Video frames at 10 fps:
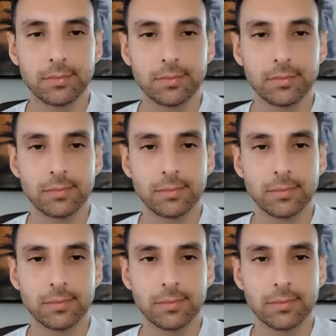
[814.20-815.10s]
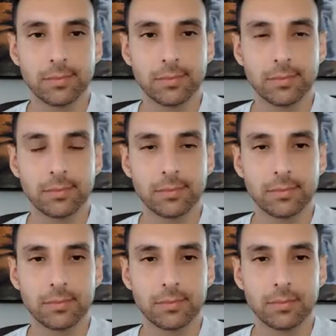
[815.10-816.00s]

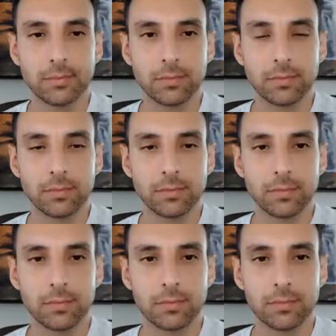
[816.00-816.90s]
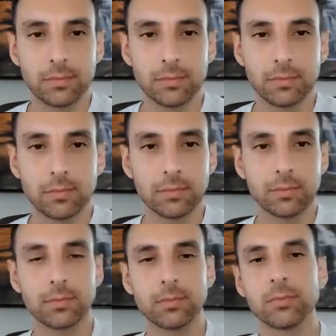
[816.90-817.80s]

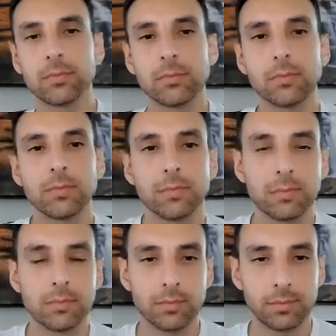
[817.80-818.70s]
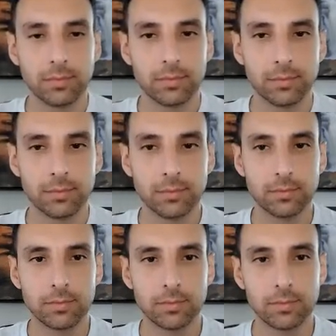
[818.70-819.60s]
The person shown says nothing.